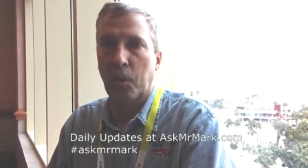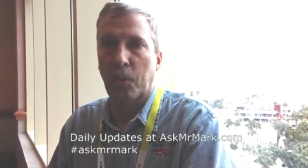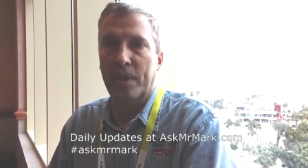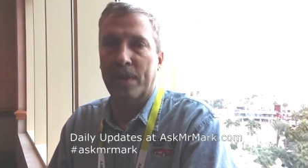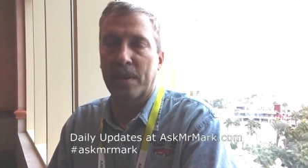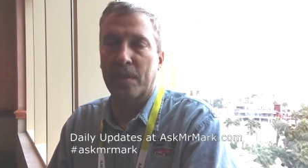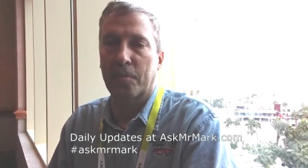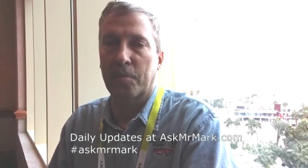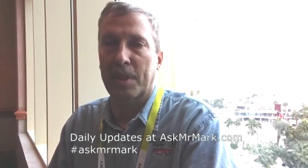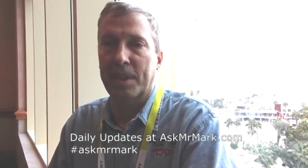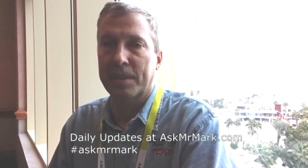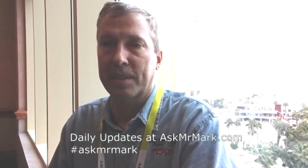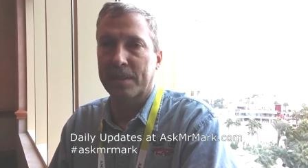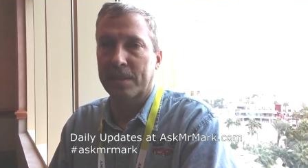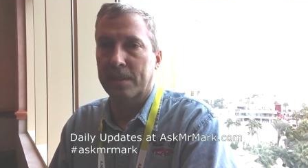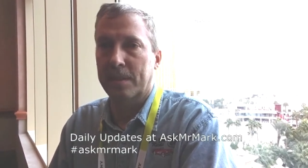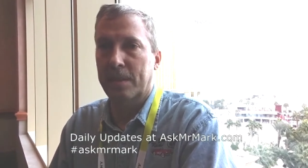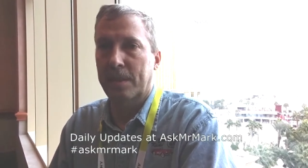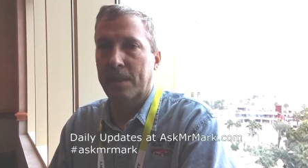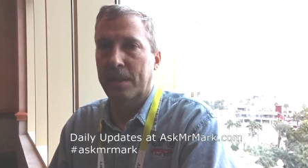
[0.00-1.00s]
one of the
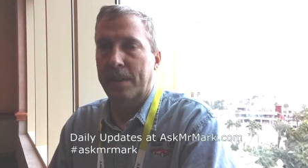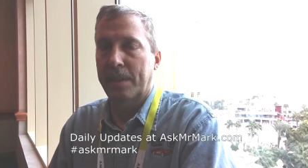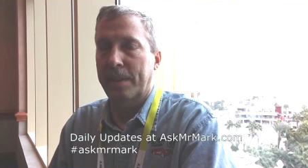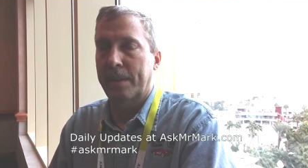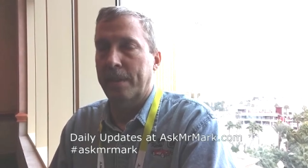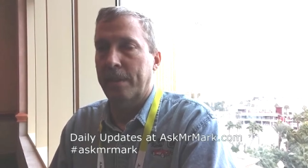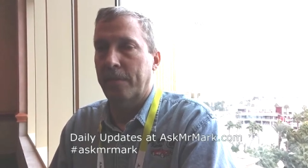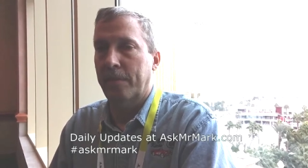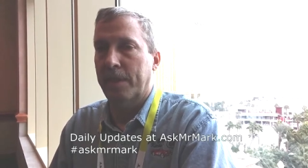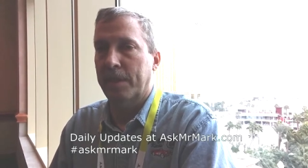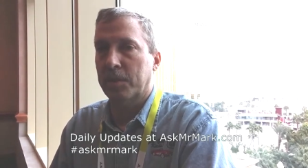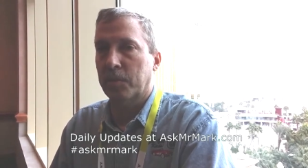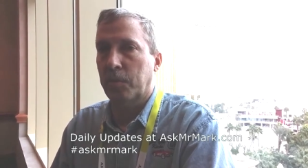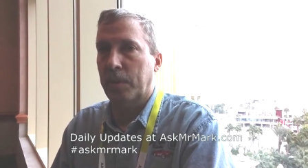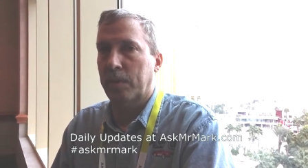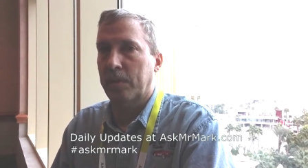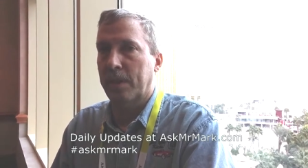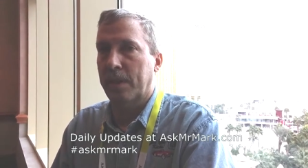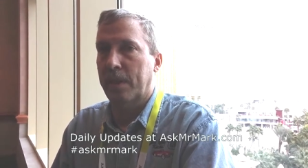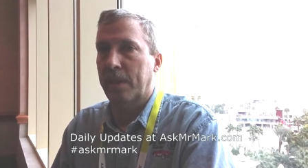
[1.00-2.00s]
press events
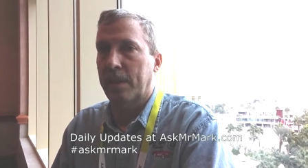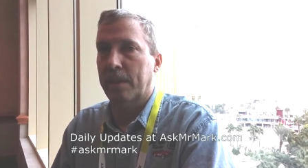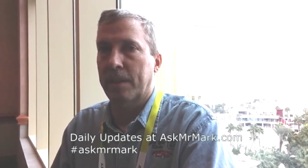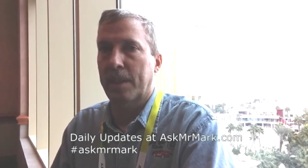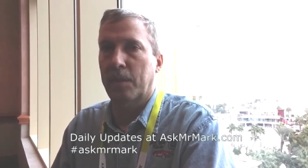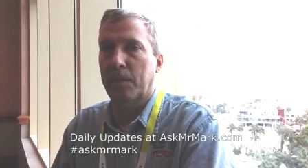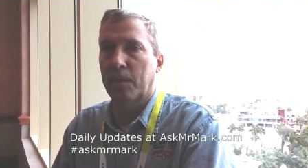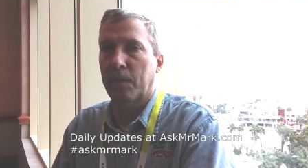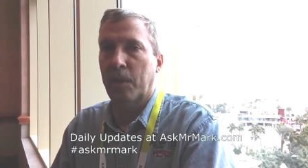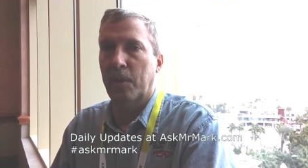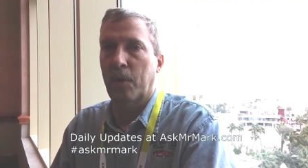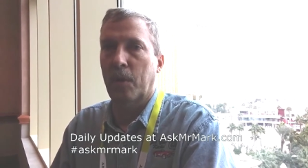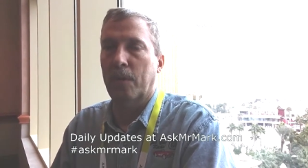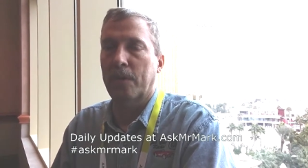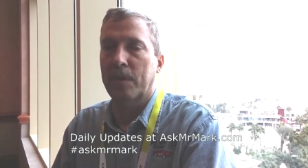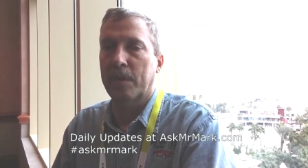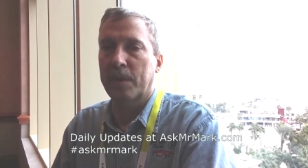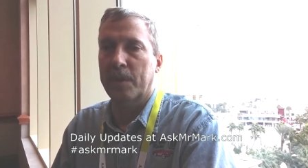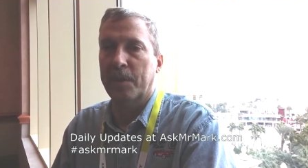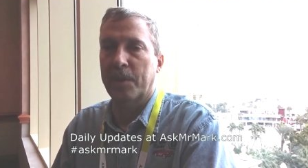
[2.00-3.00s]
we were here, they were going
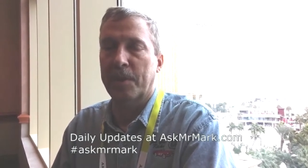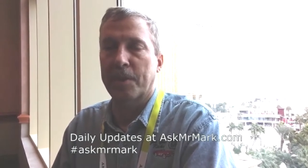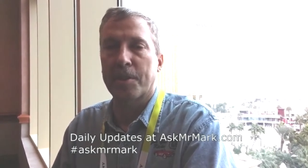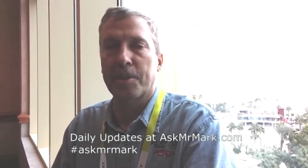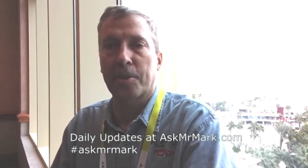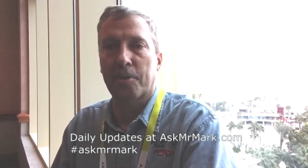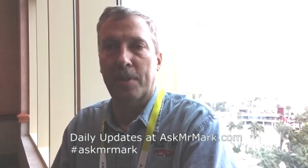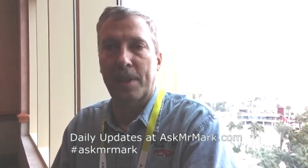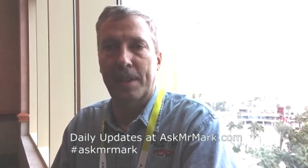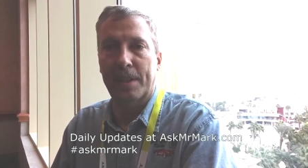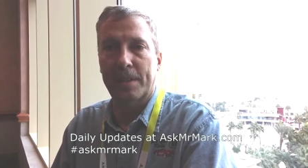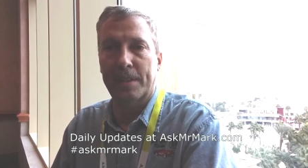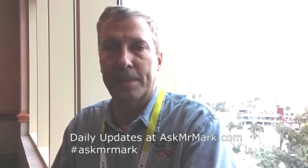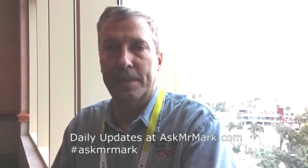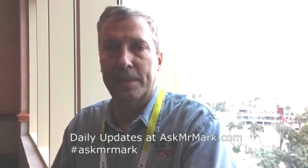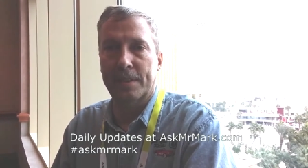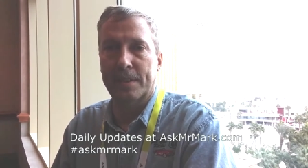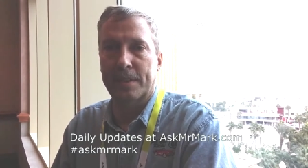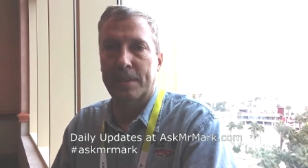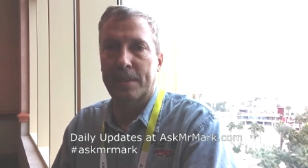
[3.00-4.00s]
over the
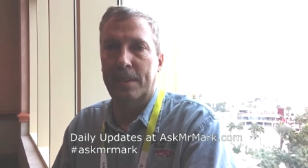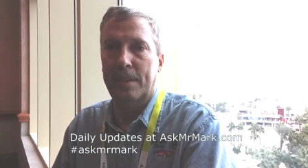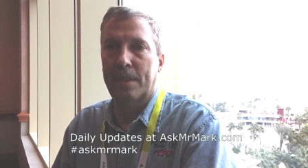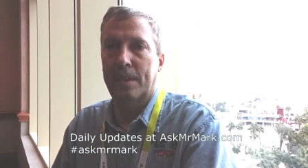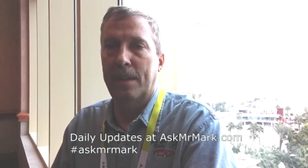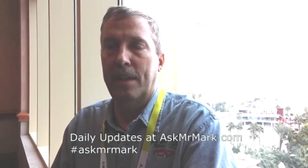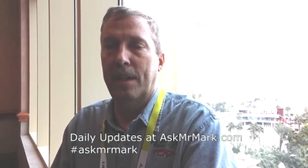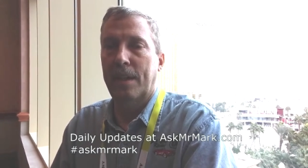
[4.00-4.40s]
trends